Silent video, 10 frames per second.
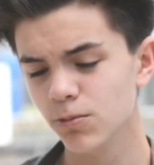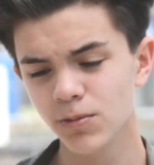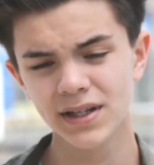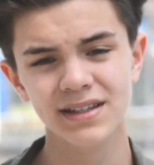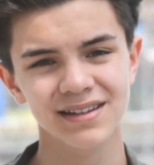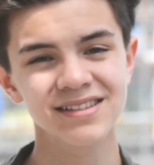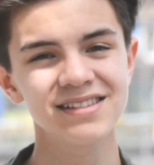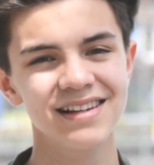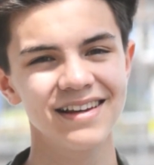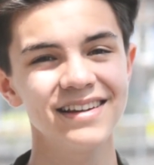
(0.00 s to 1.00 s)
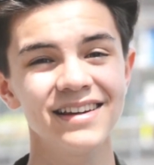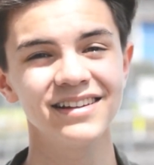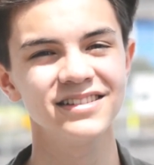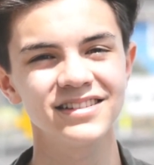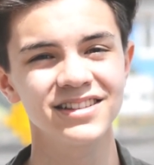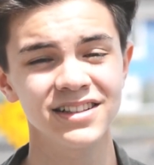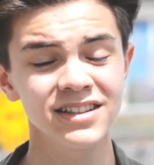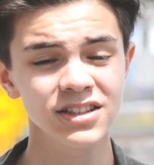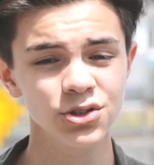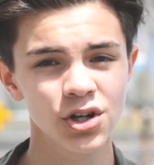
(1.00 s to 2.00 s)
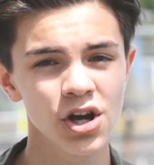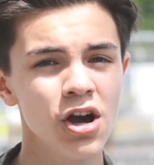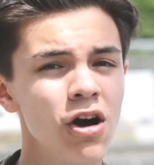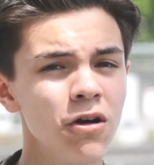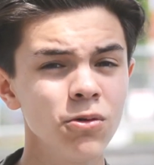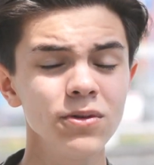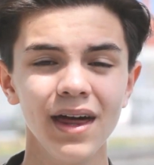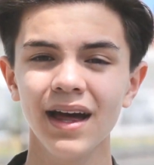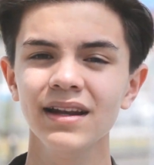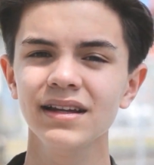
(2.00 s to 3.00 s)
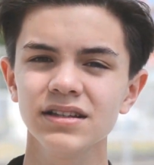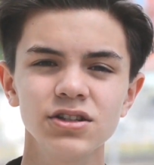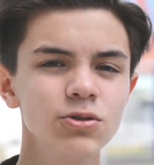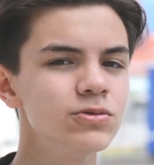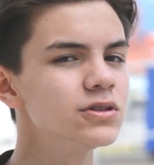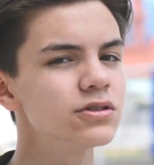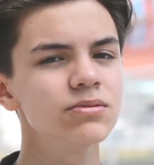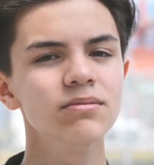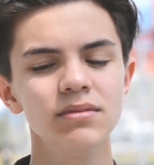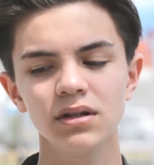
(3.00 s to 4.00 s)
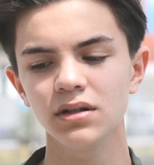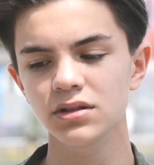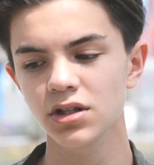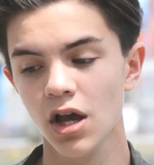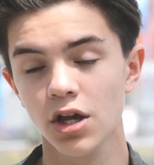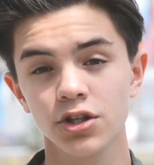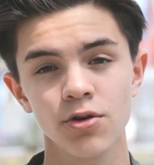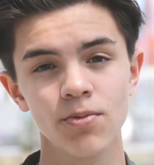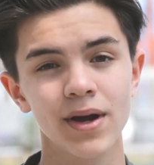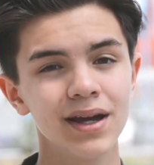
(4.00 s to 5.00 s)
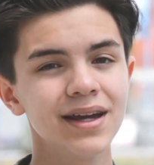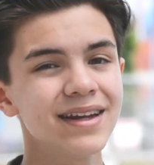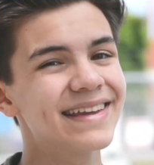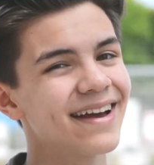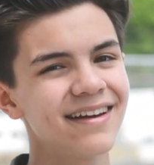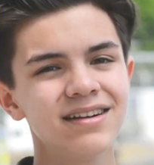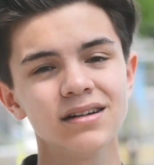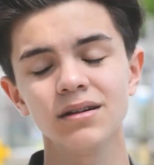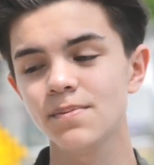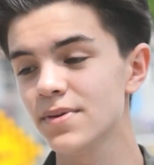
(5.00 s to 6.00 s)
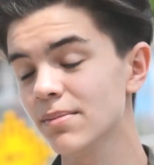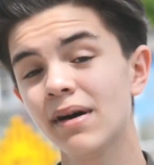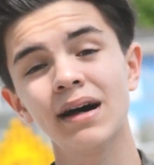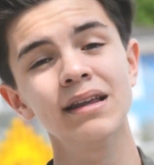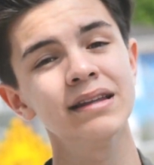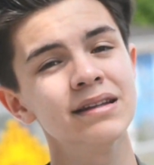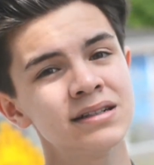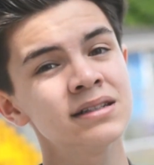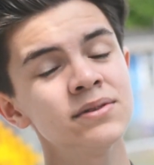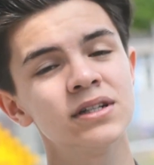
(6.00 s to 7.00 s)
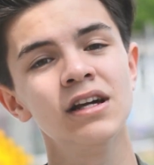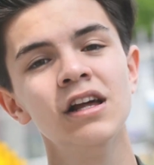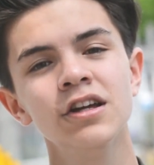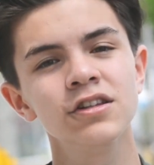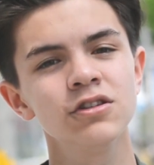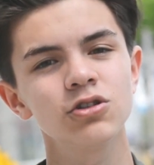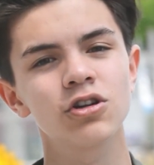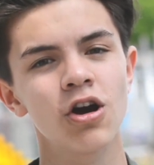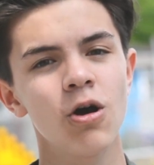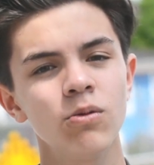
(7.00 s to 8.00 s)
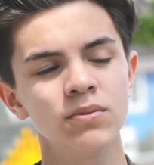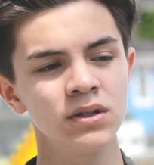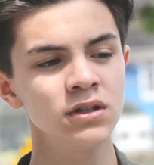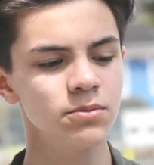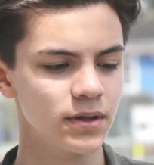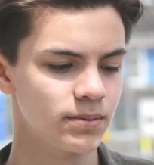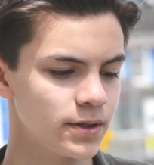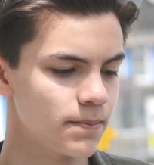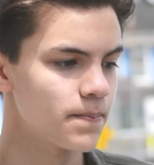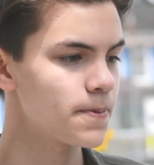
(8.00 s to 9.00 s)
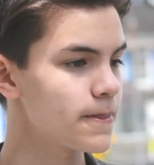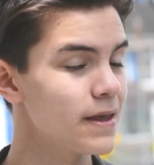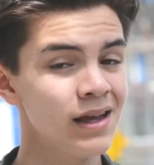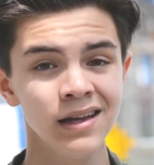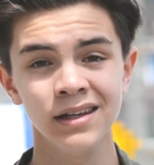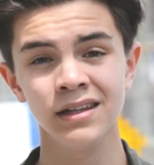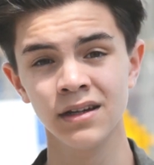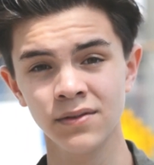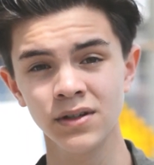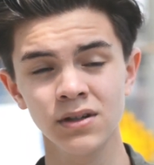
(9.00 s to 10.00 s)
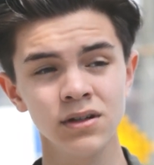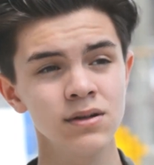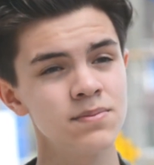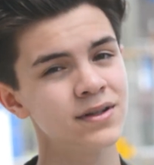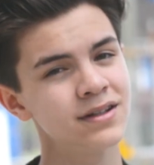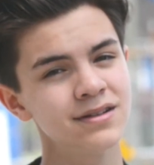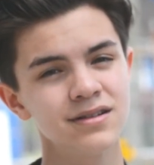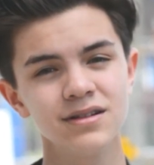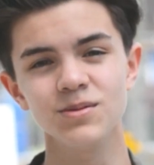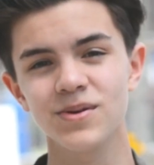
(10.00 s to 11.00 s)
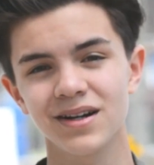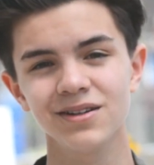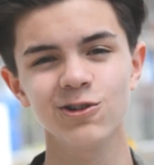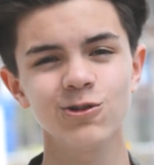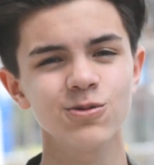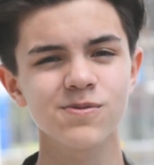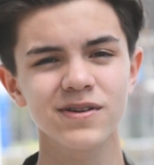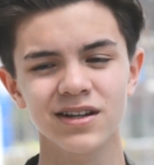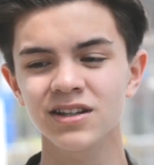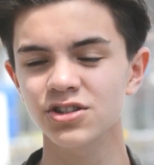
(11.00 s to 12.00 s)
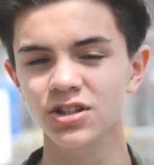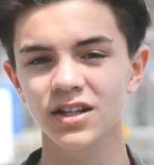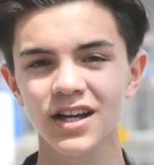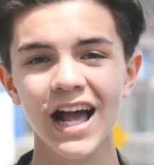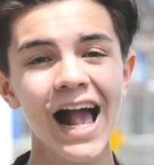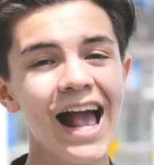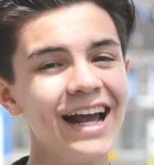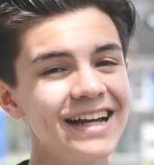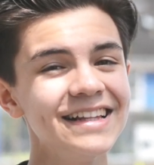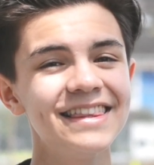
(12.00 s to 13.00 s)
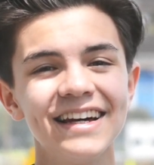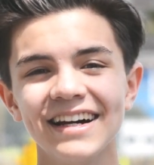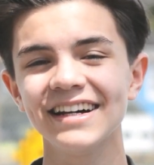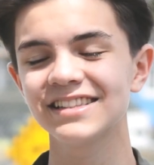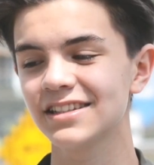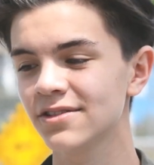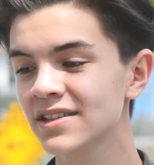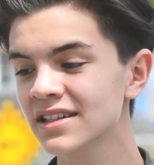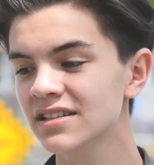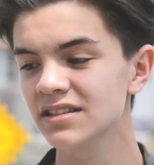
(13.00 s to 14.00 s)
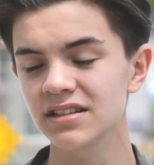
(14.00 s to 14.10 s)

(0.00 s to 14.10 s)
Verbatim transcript: We can stay in touch, that ain't doing too much. You ain't gotta be my lover, you don't call me baby. Never been about no pressure, ain't that serious?